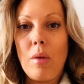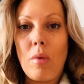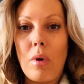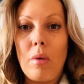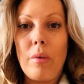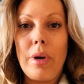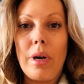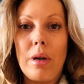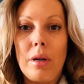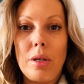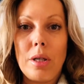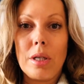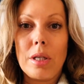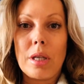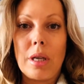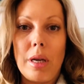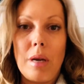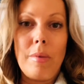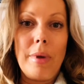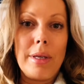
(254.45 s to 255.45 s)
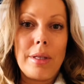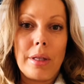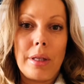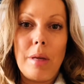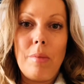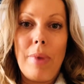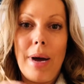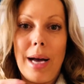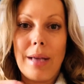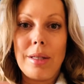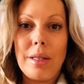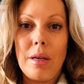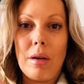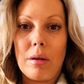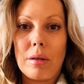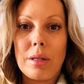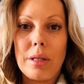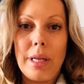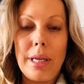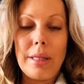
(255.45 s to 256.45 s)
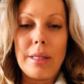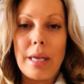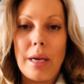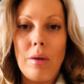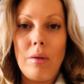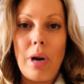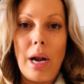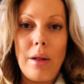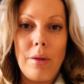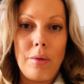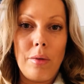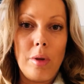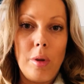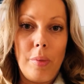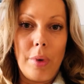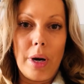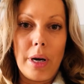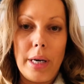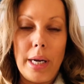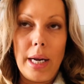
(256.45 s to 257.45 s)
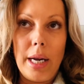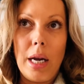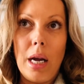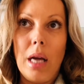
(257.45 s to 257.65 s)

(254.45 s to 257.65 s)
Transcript: where we are just going to basically pass the oxalates out and through the body.